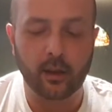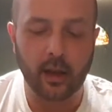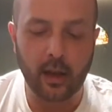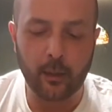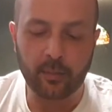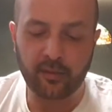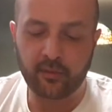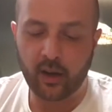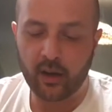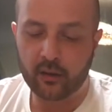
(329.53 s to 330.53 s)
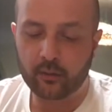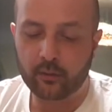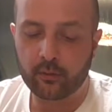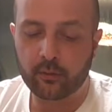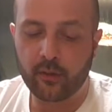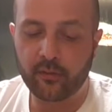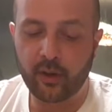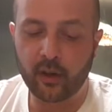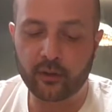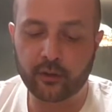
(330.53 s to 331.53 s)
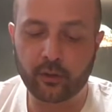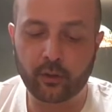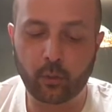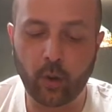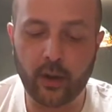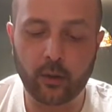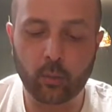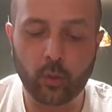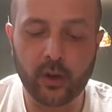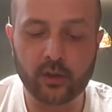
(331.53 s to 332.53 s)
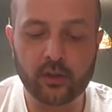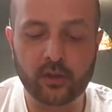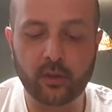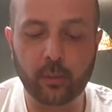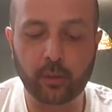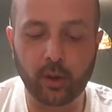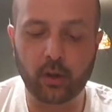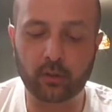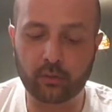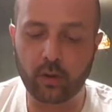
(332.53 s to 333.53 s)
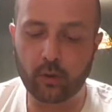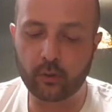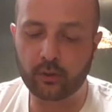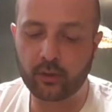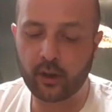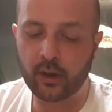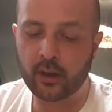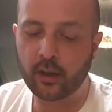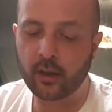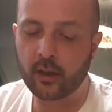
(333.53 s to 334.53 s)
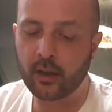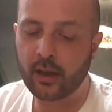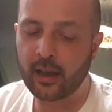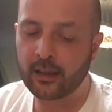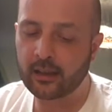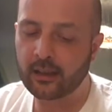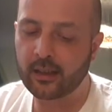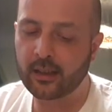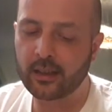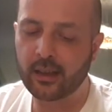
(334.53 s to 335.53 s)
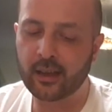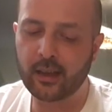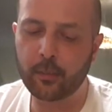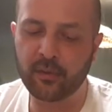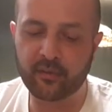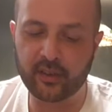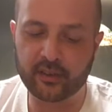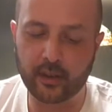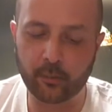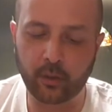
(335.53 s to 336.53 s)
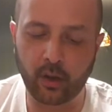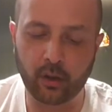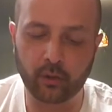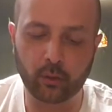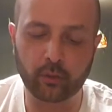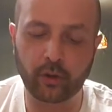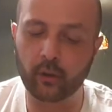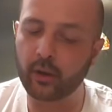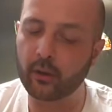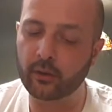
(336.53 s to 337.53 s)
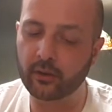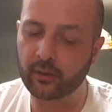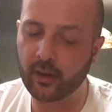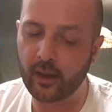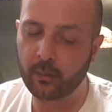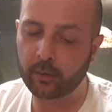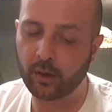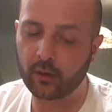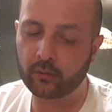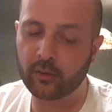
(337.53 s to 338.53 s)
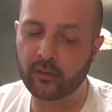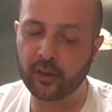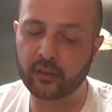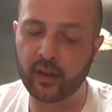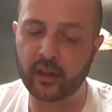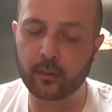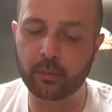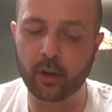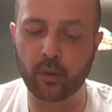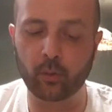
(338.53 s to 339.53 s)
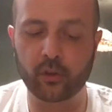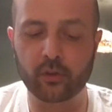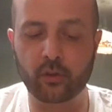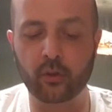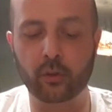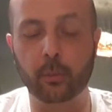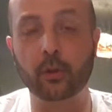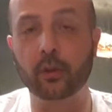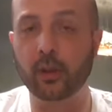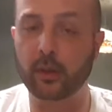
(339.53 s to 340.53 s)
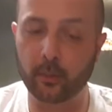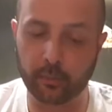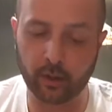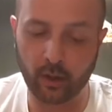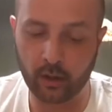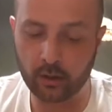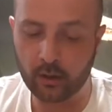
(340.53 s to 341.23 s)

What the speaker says: epiphyte refers to the way in which the plant grows, and an epiphytic plant, also known as an air plant, refers to any plant which grows upon another plant